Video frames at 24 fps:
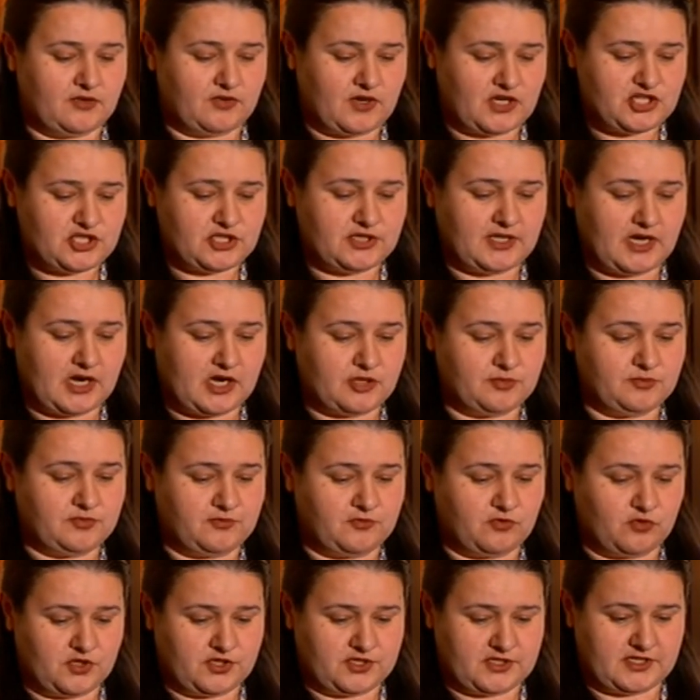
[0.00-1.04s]
The Russian
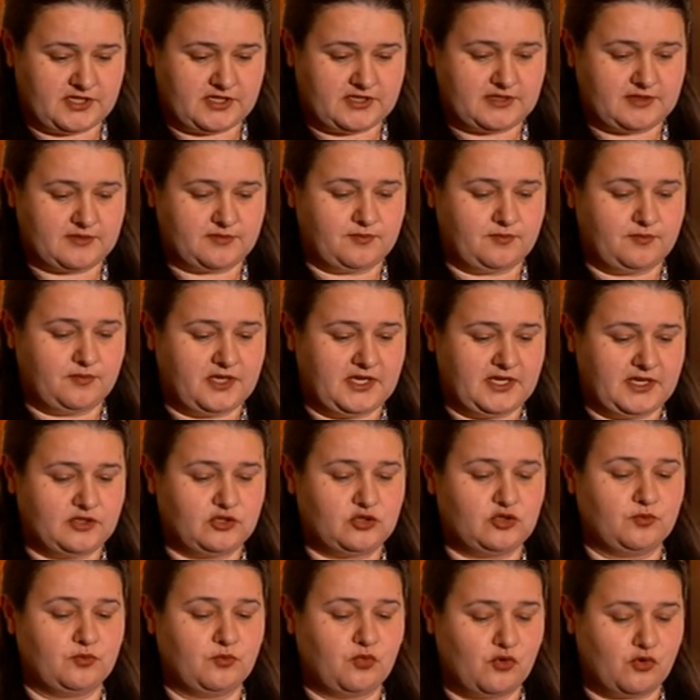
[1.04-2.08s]
armed forces
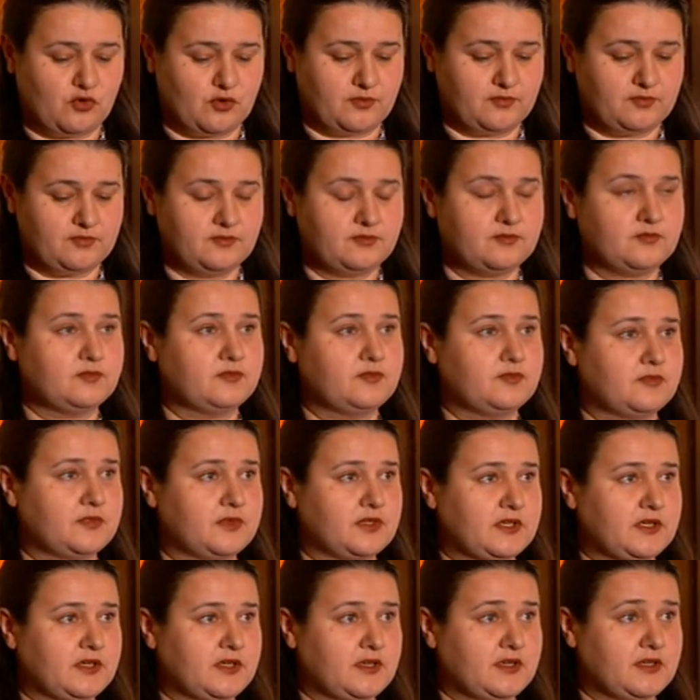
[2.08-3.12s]
began to bomb
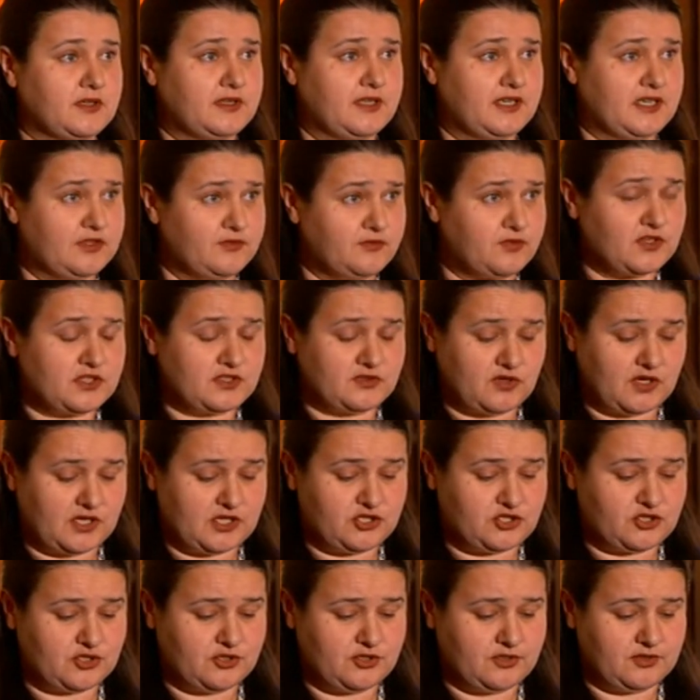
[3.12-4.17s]
the
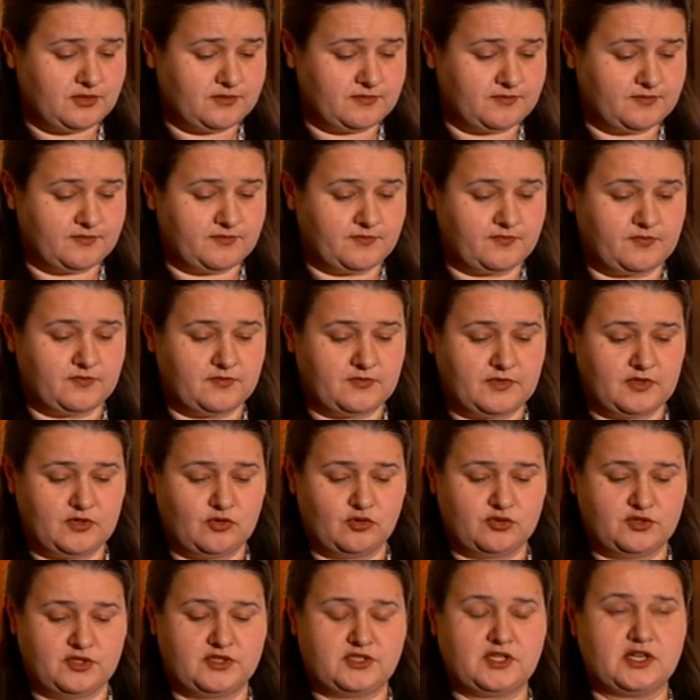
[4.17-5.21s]
infrastructure
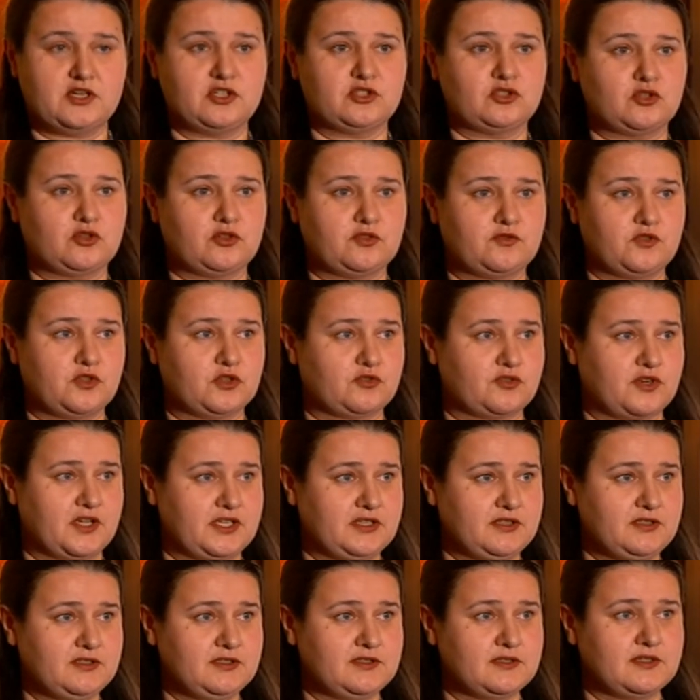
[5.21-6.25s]
on the territory of
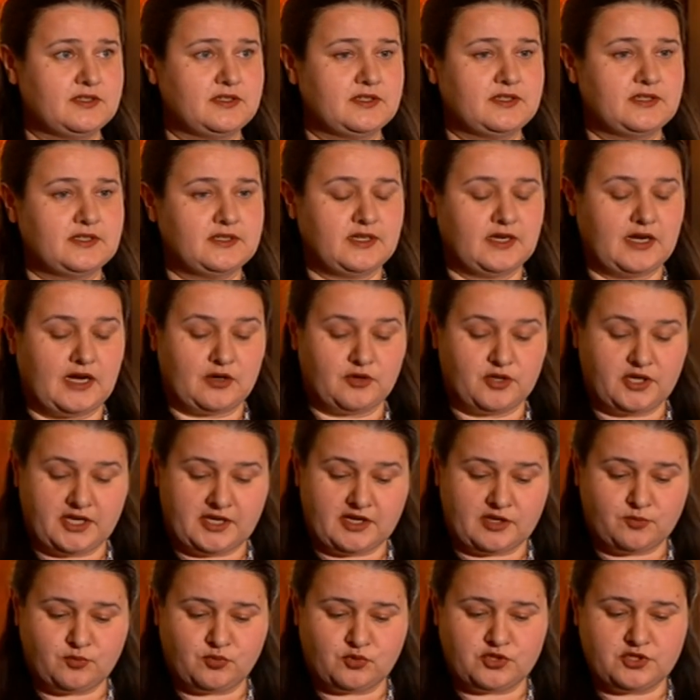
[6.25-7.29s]
Ukraine our
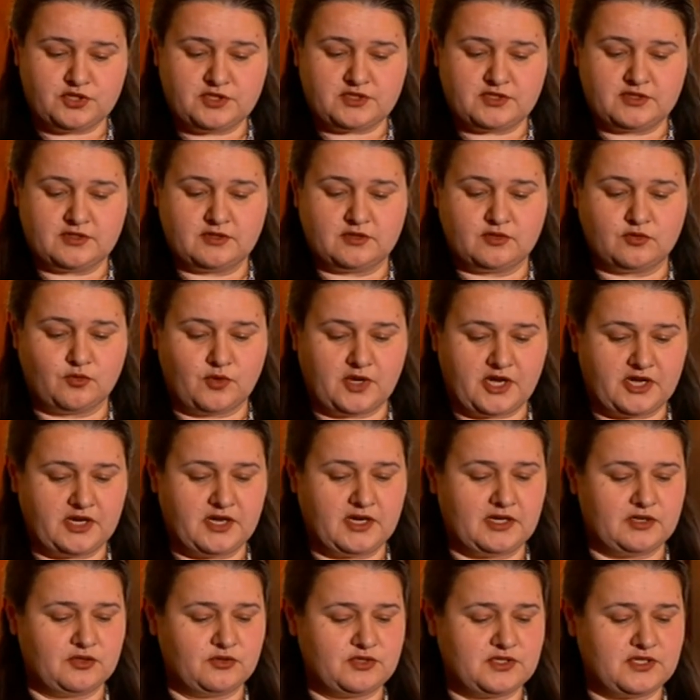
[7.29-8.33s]
airports,
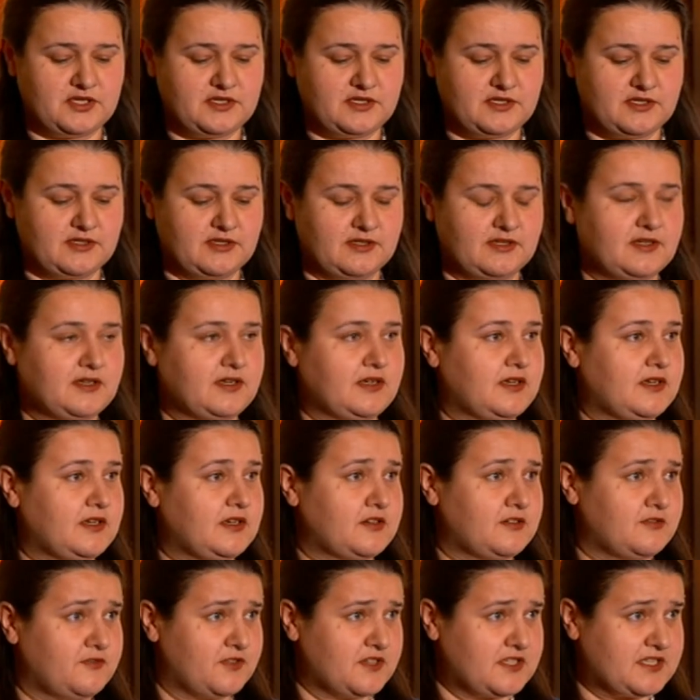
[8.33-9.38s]
warehouses,
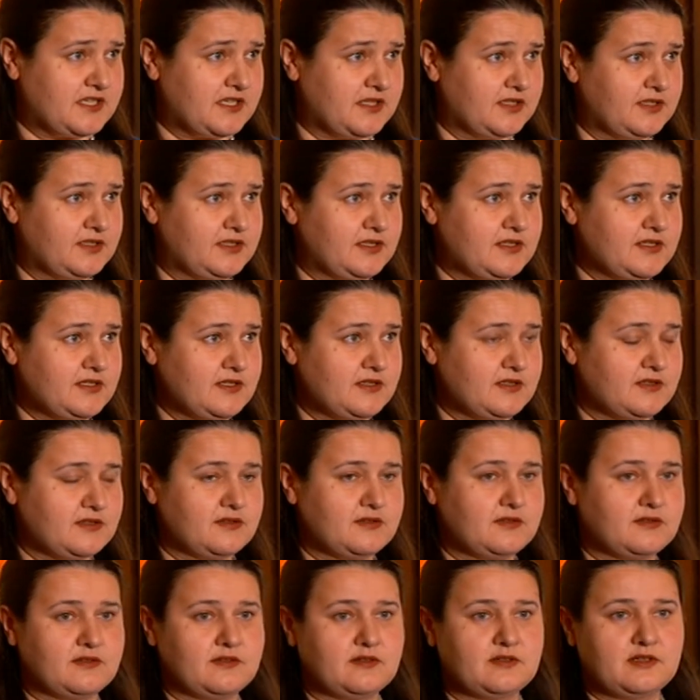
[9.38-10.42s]
facilities,
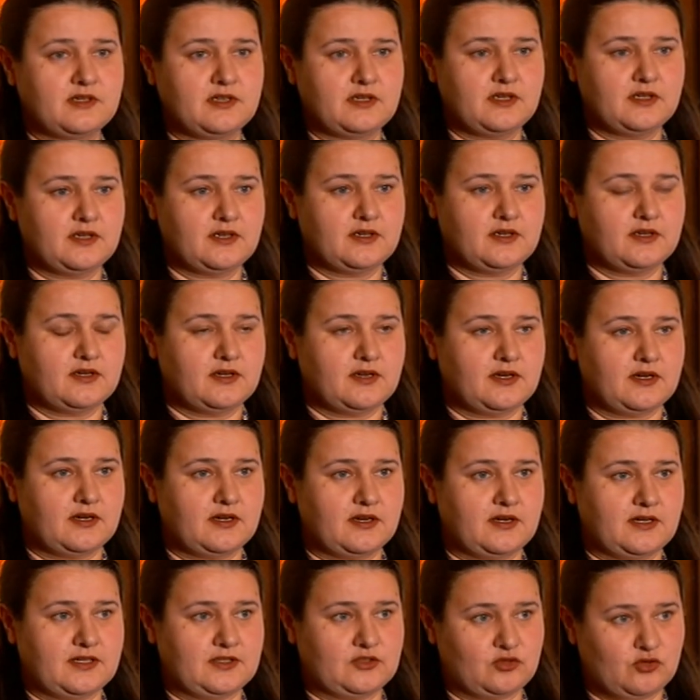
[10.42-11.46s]
uh,
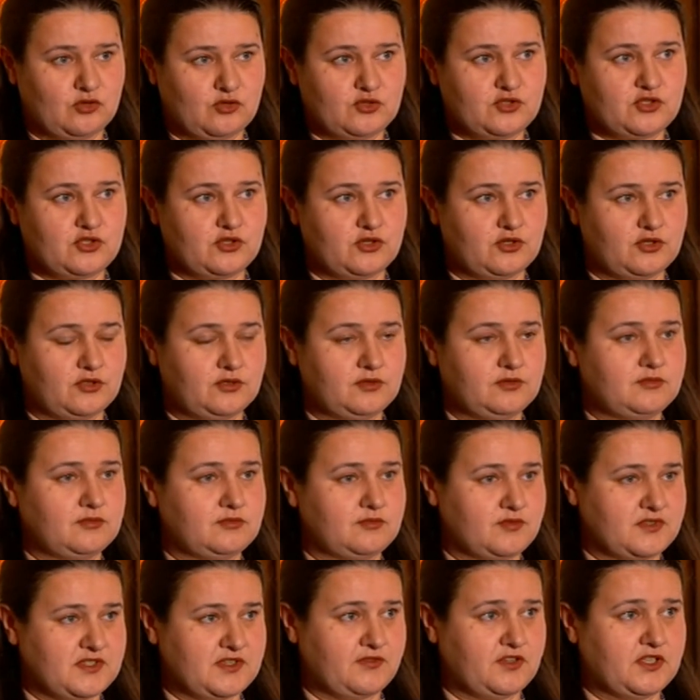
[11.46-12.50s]
and also
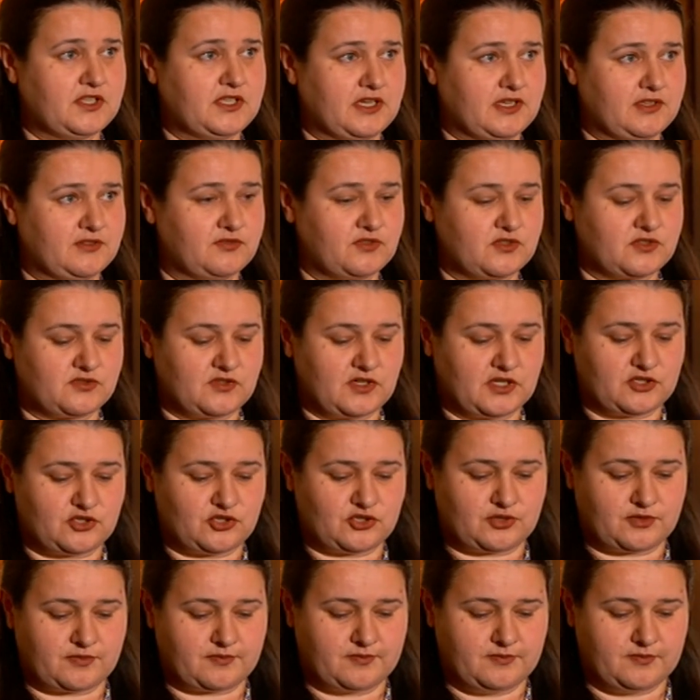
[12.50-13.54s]
civilian
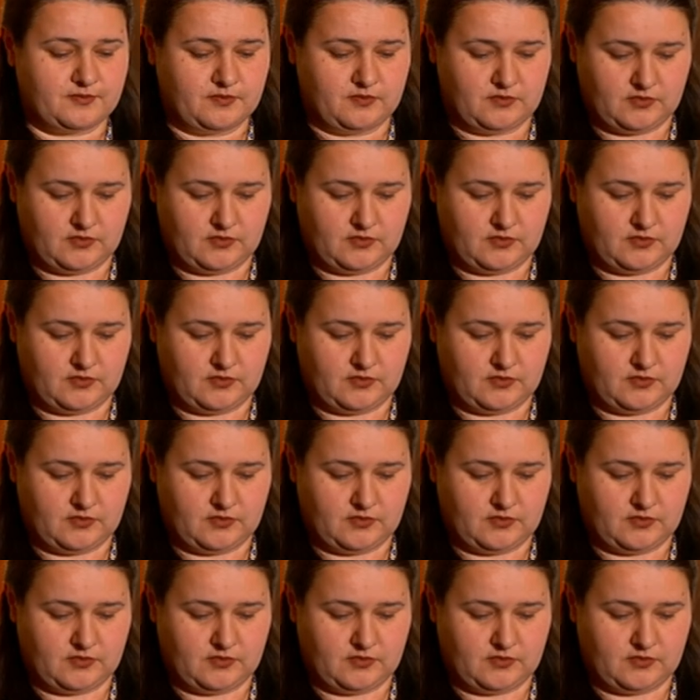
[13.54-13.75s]
infrastructure.